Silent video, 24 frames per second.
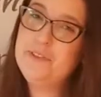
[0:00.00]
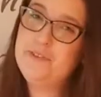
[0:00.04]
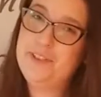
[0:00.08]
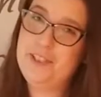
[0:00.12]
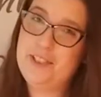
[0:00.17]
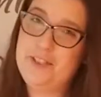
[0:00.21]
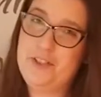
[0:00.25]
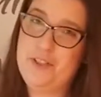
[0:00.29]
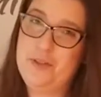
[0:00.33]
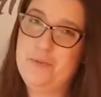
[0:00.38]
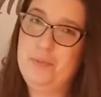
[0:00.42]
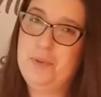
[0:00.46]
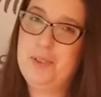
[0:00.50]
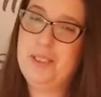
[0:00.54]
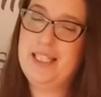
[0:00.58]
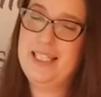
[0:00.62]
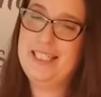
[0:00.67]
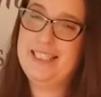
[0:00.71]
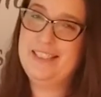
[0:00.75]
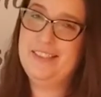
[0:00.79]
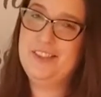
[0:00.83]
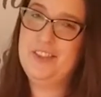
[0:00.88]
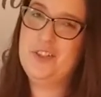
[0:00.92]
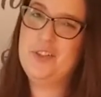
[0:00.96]
of our
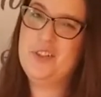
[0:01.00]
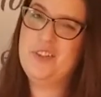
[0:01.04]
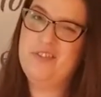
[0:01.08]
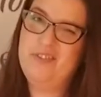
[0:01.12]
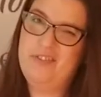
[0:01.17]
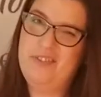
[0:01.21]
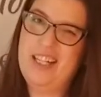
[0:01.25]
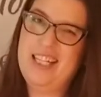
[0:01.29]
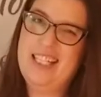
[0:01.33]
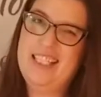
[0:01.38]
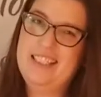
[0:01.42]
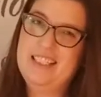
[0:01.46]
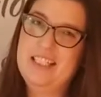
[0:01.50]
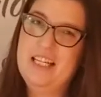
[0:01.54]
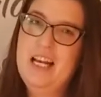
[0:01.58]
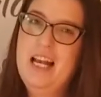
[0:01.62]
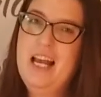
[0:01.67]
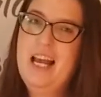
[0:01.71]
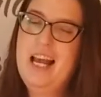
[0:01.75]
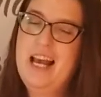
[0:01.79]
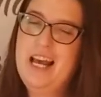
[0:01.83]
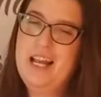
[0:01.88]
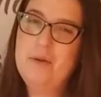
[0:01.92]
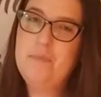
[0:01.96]
supplies you can find
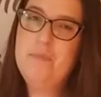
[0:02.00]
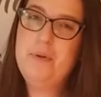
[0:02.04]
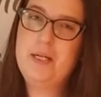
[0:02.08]
at a